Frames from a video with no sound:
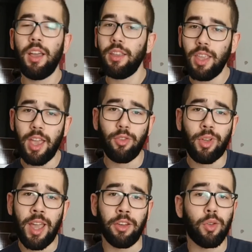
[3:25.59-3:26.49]
Yeah, you
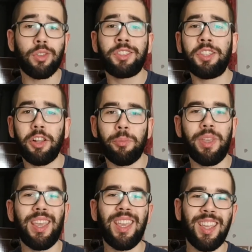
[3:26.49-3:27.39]
can. You'll still
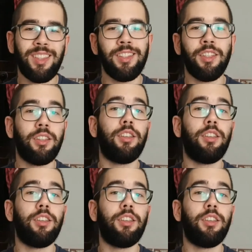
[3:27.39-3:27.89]
be eating.